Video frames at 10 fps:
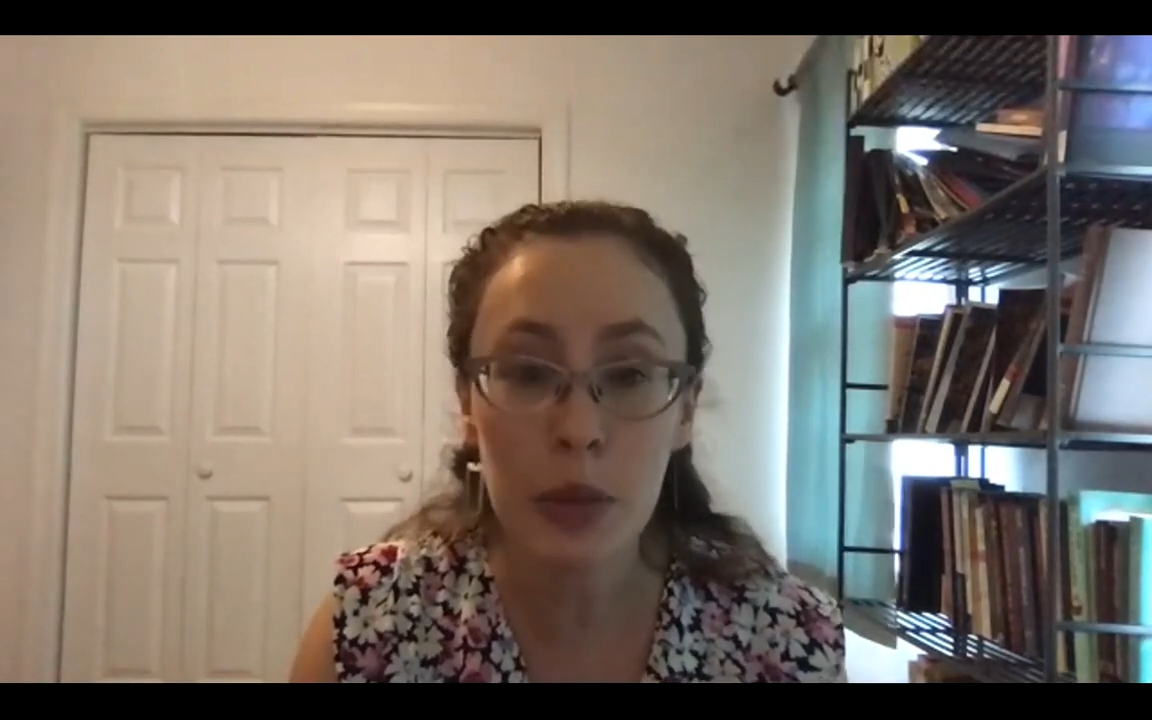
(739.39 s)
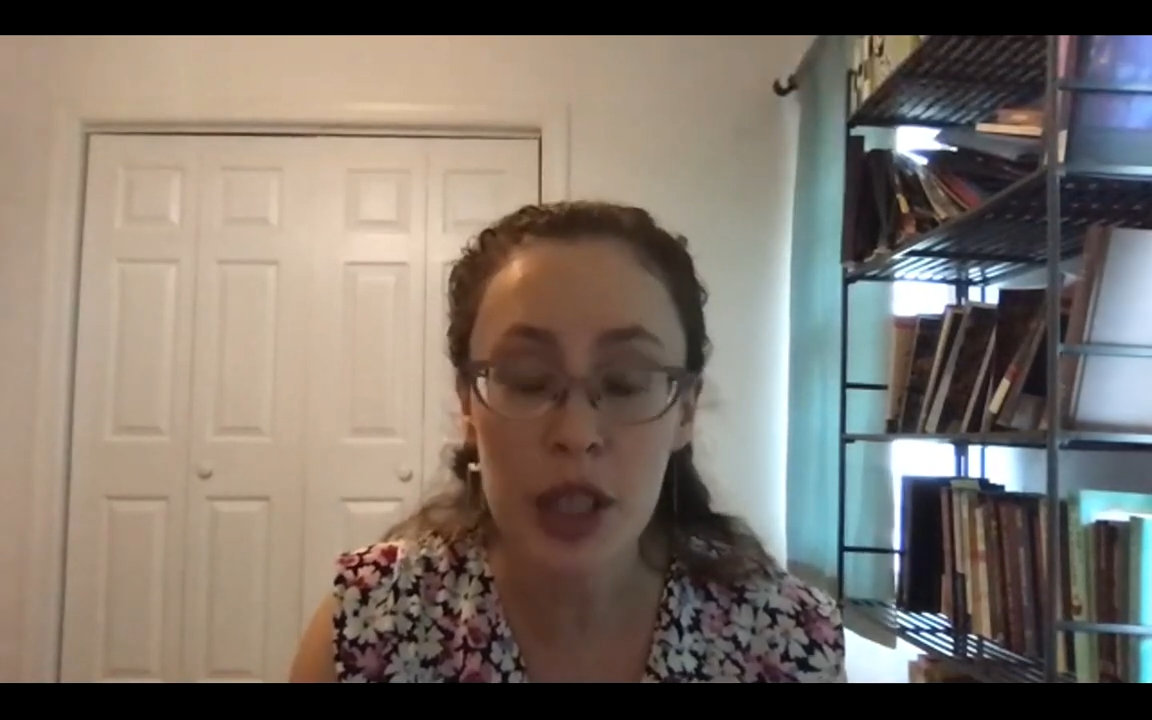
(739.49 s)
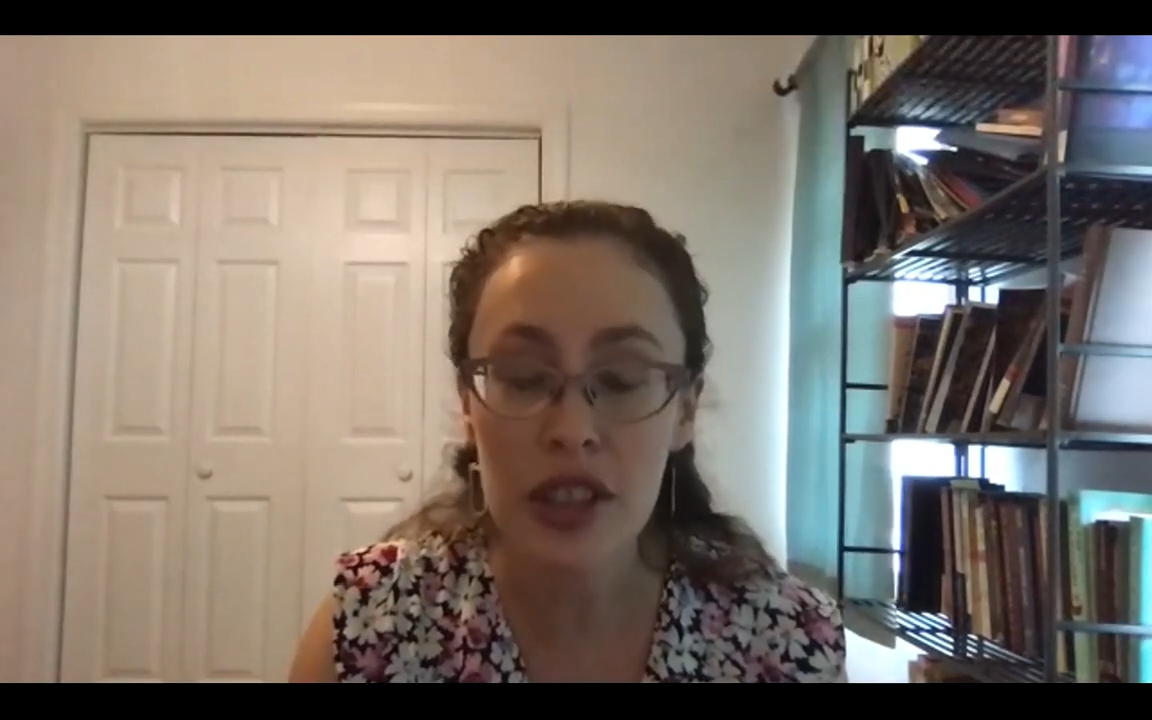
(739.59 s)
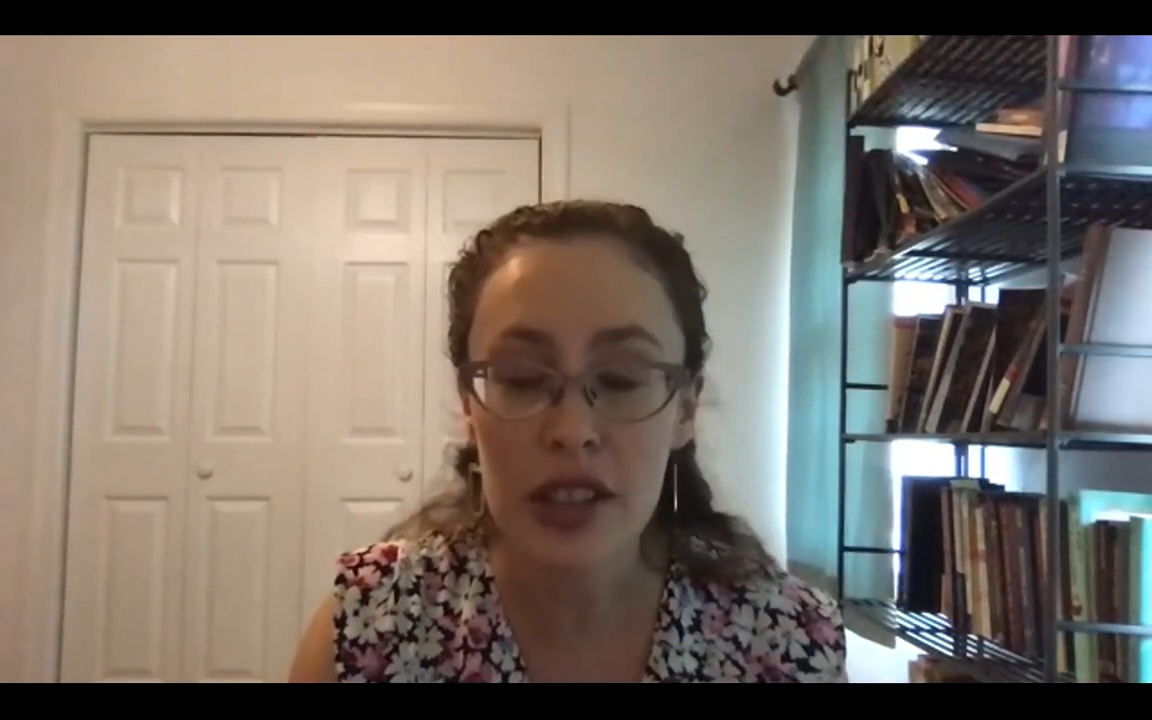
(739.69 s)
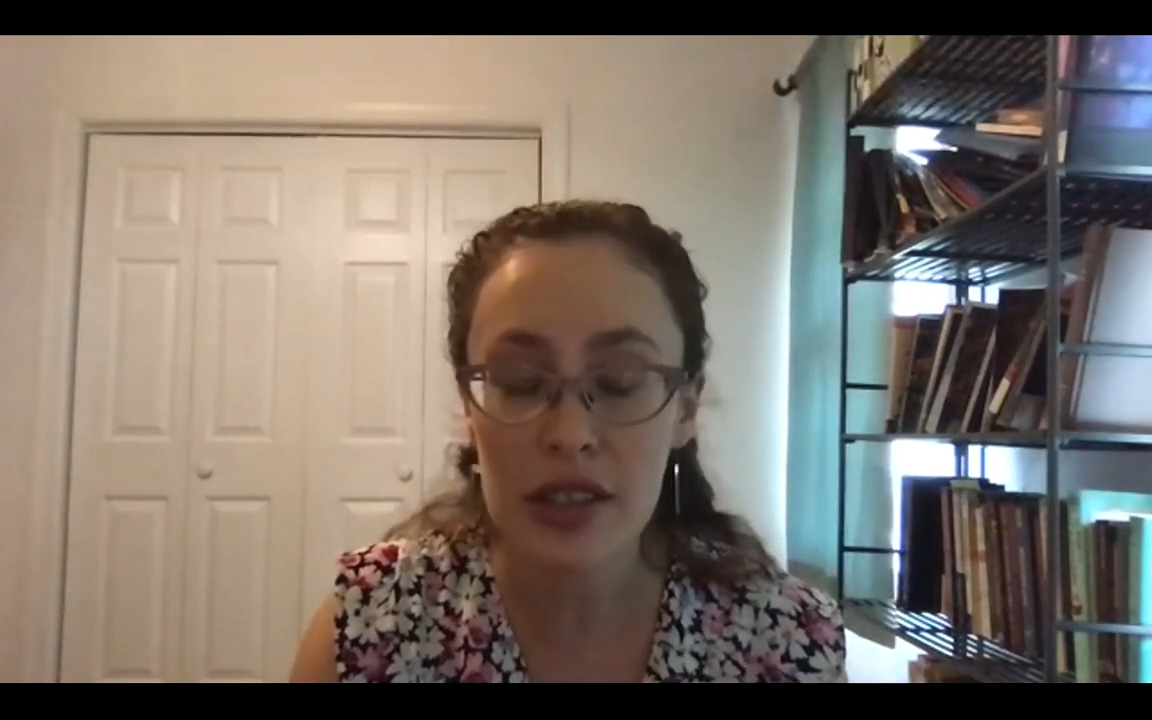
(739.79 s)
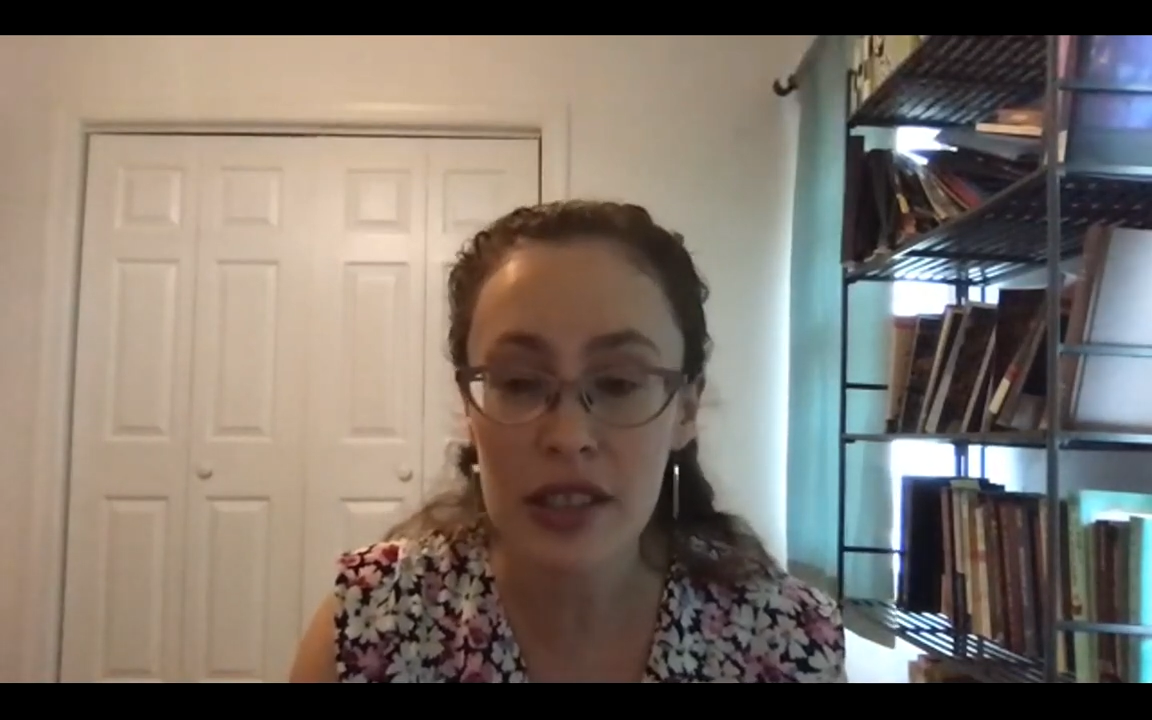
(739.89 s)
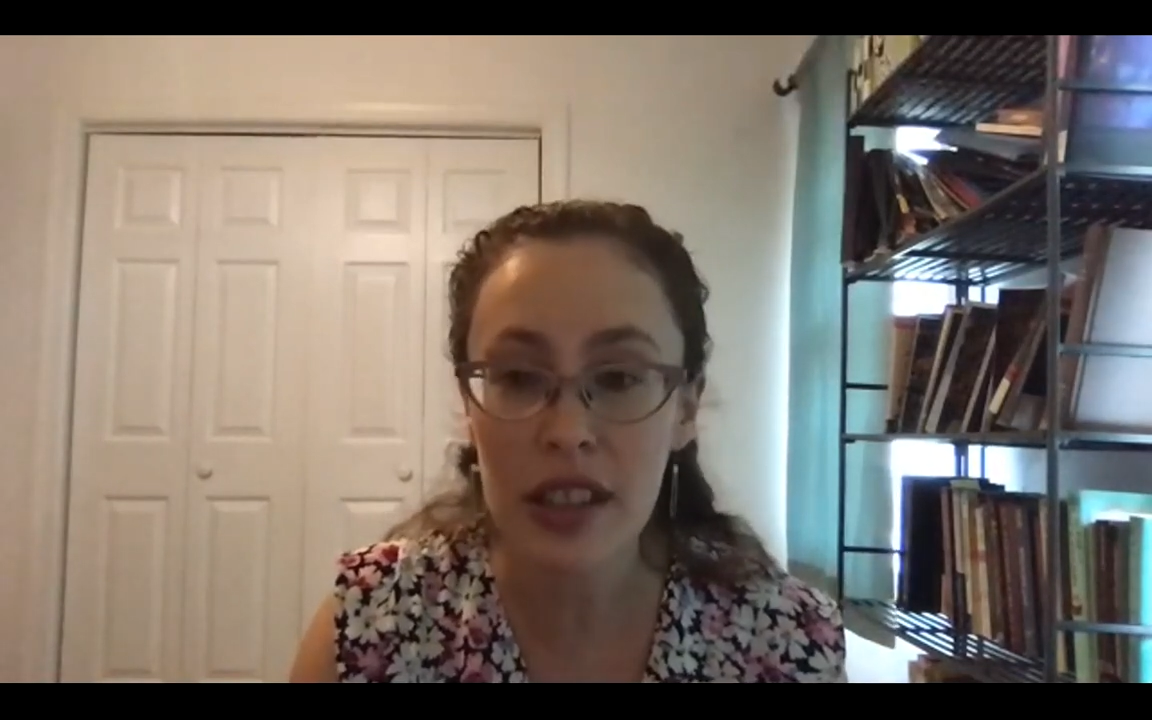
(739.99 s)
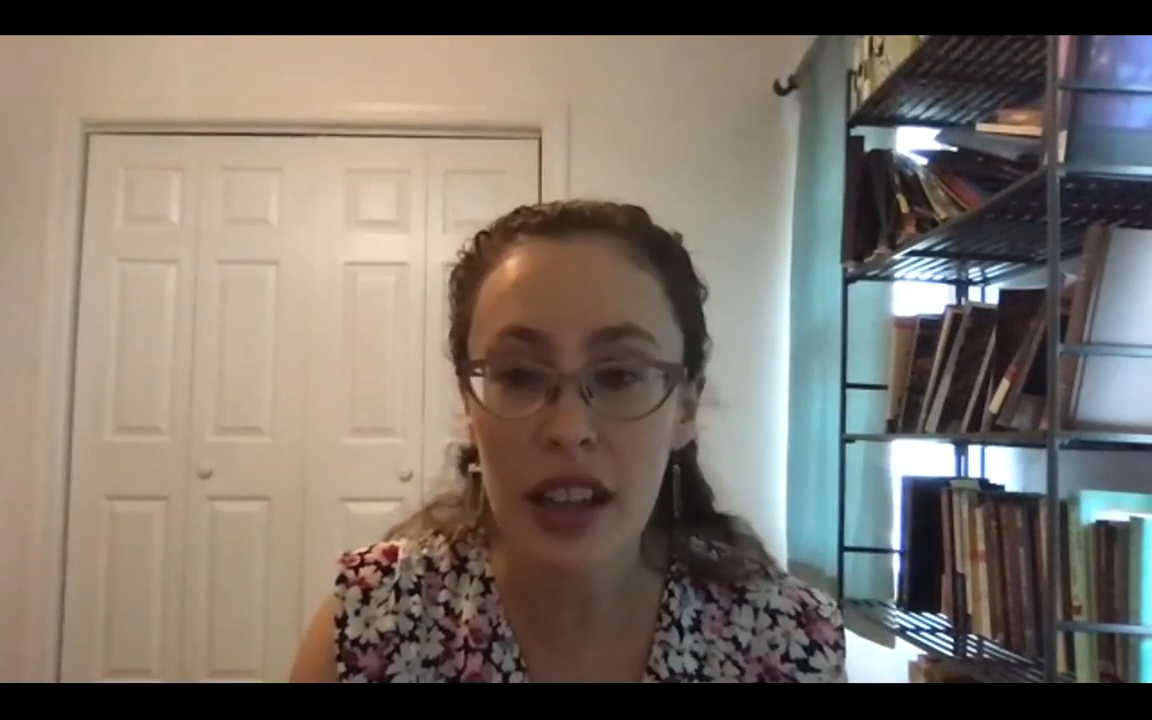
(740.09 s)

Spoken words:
which is